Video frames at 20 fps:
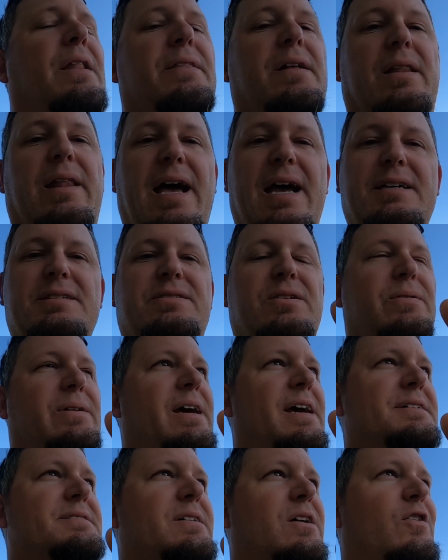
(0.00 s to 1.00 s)
The last 2
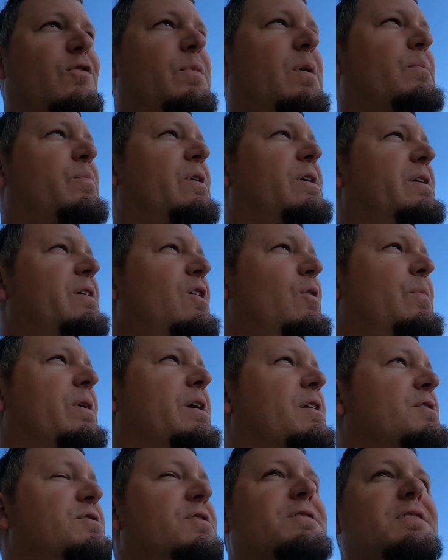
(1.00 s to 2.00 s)
days though have been pretty good
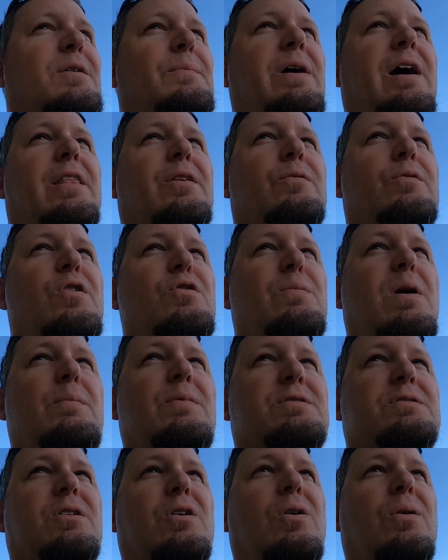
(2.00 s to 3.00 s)
because she's come out of the room
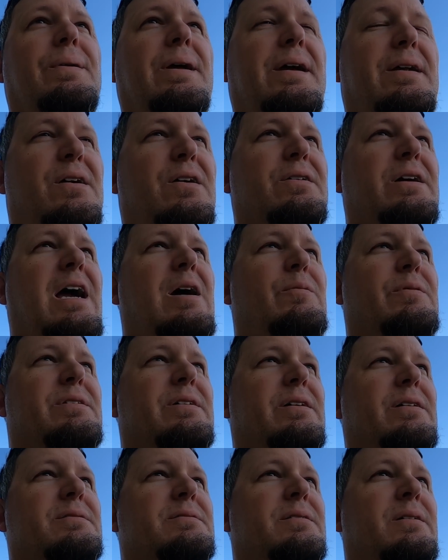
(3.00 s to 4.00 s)
almost the whole day and hung out with
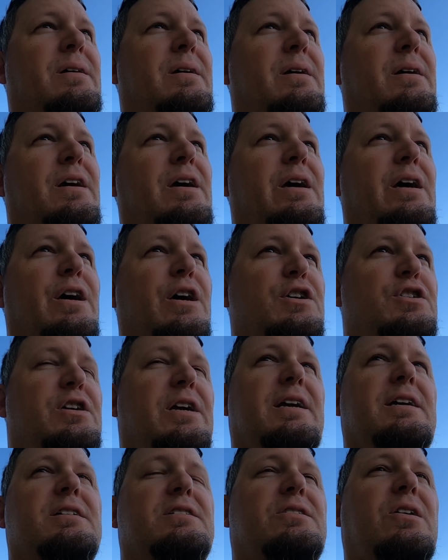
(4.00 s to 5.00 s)
us.
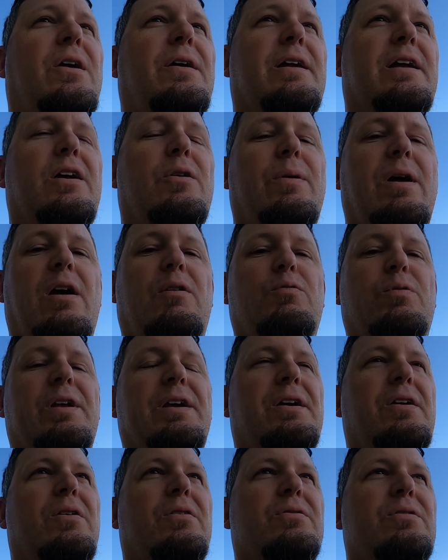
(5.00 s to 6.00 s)
She is starting to get around
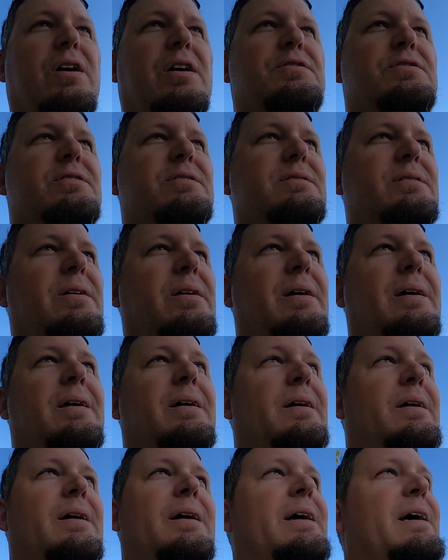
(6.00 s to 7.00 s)
really good on crutches.
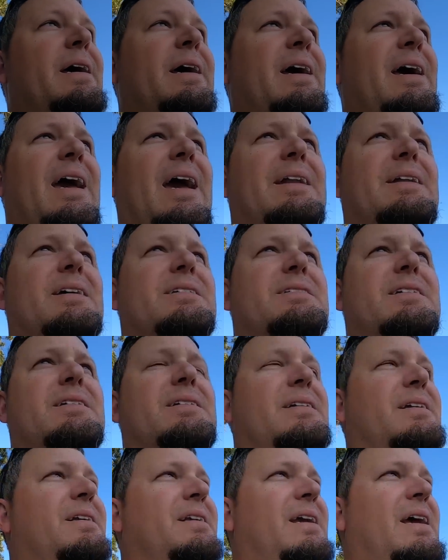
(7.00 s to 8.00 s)
It doesn't
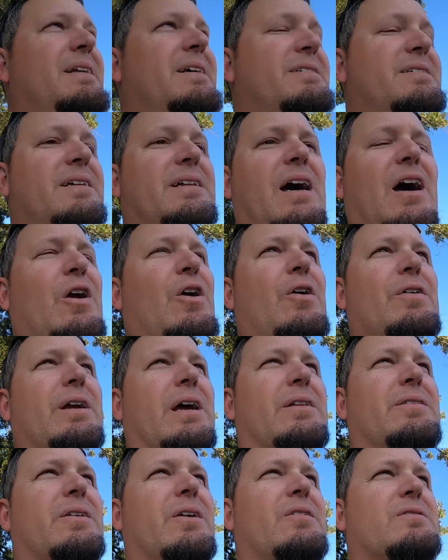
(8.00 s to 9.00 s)
not hurt
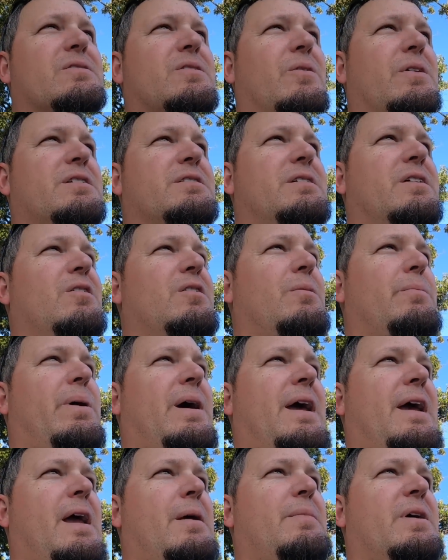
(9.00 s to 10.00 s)
yet though, so it's still in
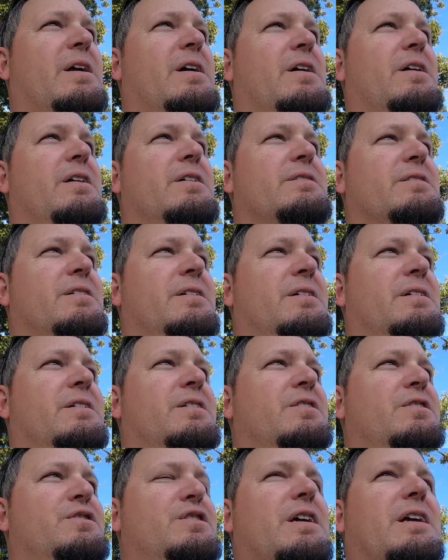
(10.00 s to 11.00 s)
pain because
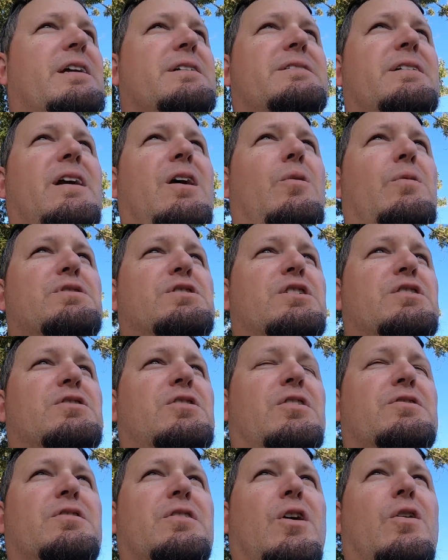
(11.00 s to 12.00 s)
she can tell when she
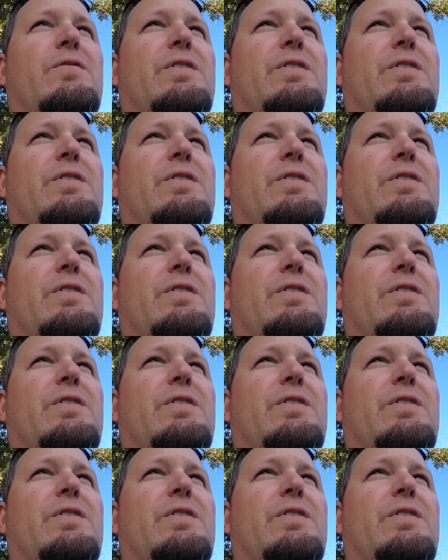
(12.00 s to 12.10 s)
starts to